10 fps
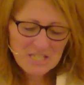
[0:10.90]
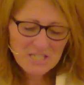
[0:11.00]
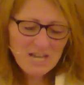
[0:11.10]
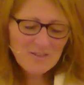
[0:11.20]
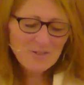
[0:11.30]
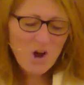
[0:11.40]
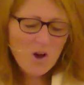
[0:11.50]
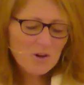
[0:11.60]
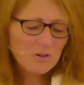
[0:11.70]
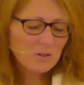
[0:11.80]
The cover
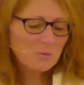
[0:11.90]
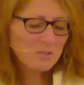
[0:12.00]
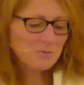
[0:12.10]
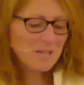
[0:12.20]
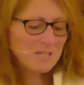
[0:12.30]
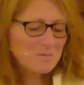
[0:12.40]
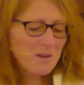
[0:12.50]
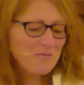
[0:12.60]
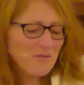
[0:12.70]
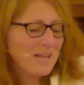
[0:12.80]
article was written
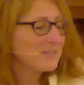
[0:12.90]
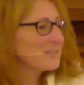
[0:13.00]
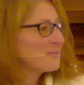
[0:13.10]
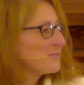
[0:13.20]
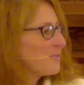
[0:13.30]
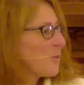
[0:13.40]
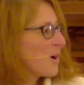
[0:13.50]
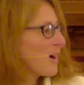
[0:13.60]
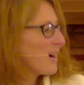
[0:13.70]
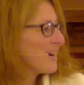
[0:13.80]
by Franklin
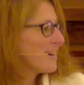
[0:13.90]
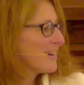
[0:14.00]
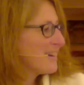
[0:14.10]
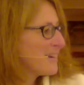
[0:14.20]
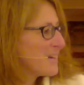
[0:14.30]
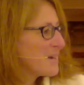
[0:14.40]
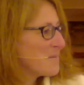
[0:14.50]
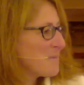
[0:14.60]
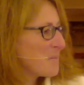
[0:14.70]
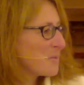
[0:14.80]
Foer.
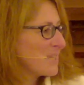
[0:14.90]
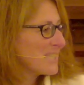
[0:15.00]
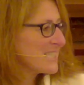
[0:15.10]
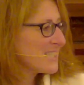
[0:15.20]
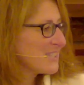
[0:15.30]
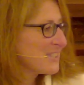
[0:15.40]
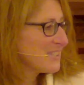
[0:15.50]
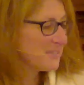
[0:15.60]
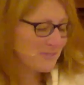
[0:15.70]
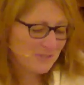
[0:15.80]
Memories
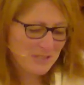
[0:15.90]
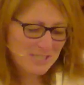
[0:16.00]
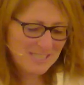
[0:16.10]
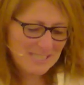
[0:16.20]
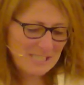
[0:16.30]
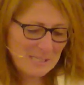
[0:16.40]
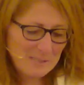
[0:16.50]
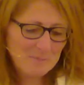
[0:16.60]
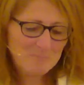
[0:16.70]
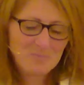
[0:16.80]
flooded
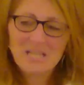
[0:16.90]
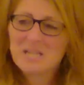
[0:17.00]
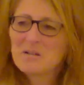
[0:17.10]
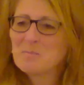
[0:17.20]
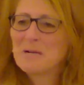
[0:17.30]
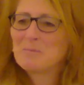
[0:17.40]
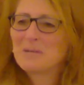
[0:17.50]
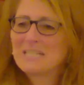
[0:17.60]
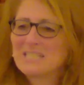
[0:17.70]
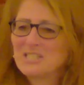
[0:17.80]
in. My
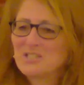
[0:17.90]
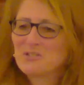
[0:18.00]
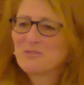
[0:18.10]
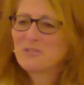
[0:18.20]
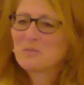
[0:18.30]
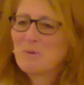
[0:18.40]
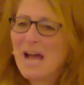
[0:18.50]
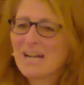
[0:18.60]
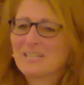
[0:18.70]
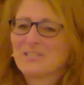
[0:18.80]
mind drifted
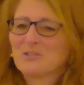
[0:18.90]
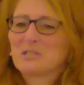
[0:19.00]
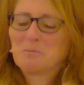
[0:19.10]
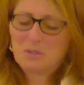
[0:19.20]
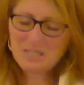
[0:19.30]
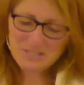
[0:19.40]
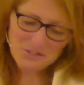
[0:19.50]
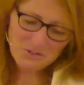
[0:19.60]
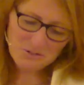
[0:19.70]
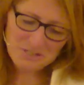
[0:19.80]
back 30-plus
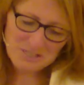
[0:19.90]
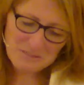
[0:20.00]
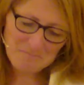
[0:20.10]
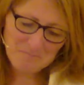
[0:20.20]
years.